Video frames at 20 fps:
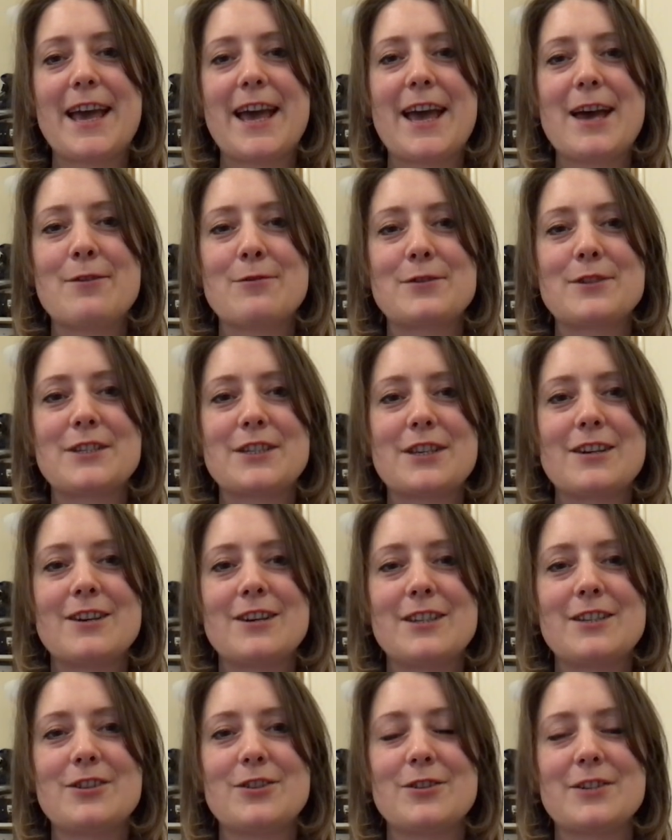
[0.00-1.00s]

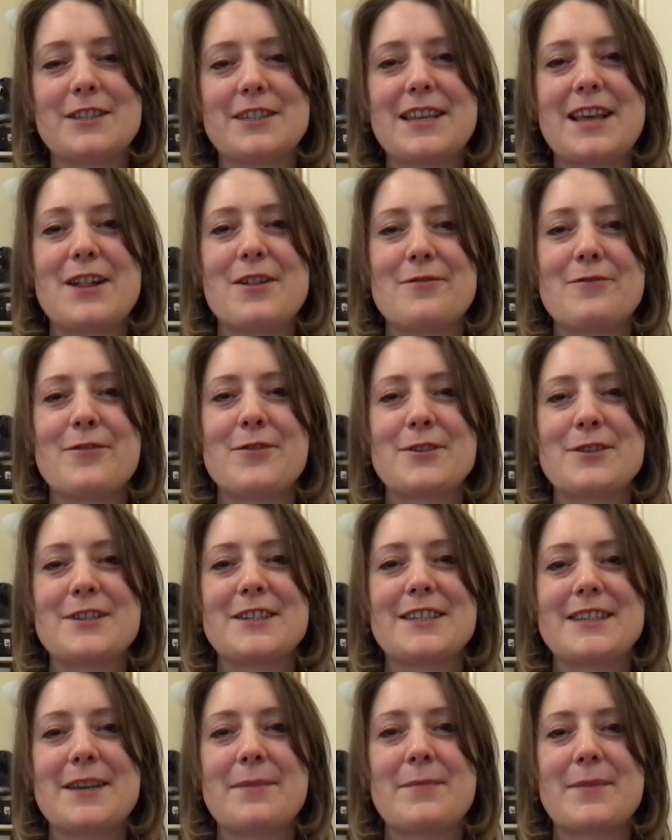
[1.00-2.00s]
outside yourself
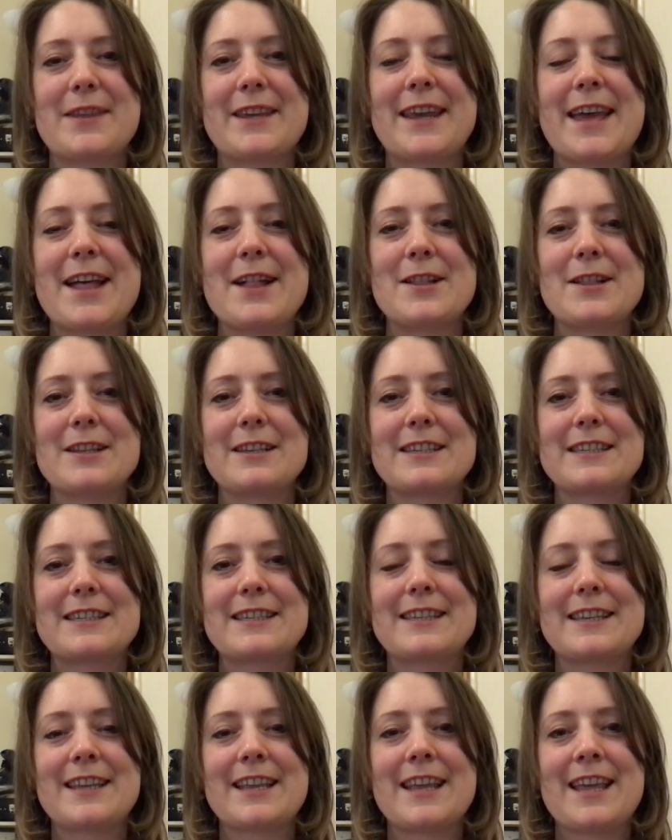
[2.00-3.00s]
onto something
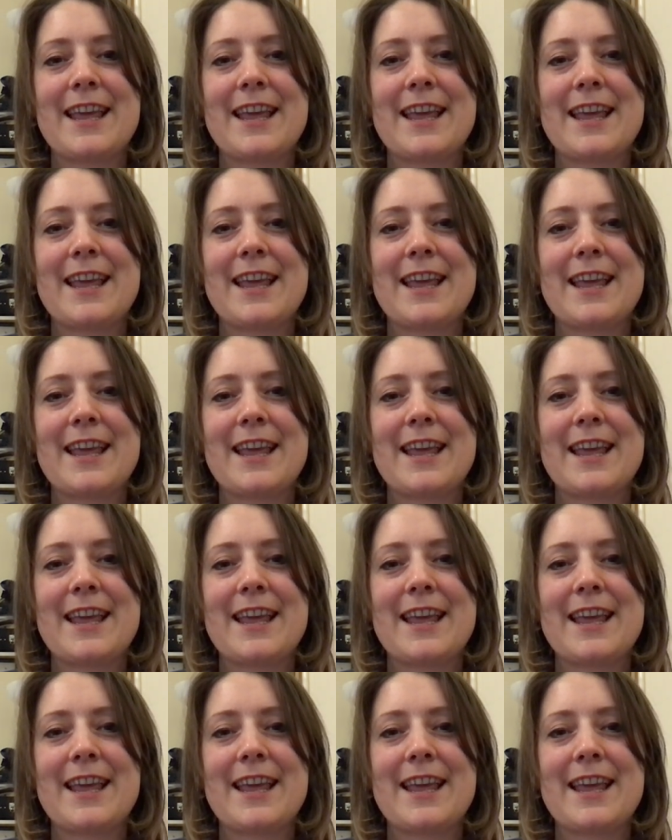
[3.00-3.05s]
else.